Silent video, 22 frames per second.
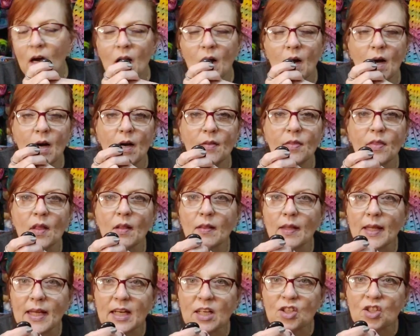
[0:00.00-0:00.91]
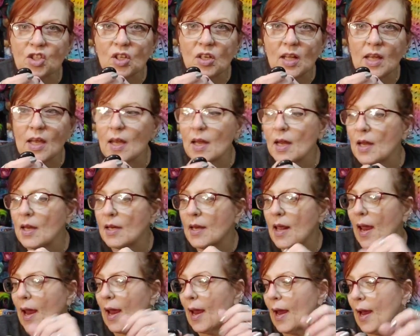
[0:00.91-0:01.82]
uh, the links you
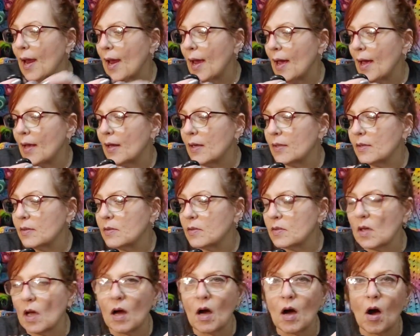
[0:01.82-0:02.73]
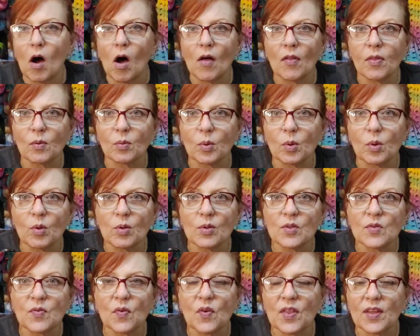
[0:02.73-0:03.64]
need and uh, all the
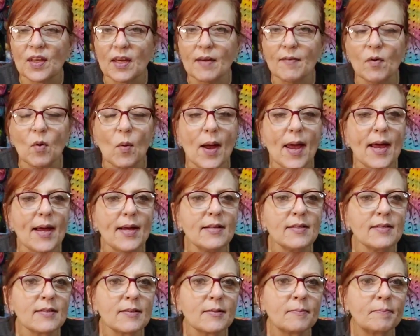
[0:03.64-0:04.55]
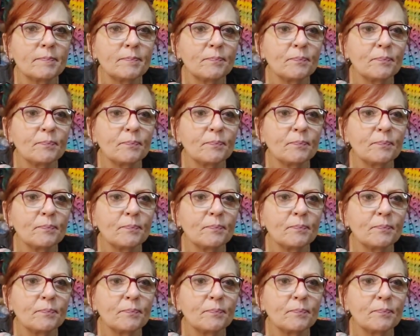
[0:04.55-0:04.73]
rules for the giveaways.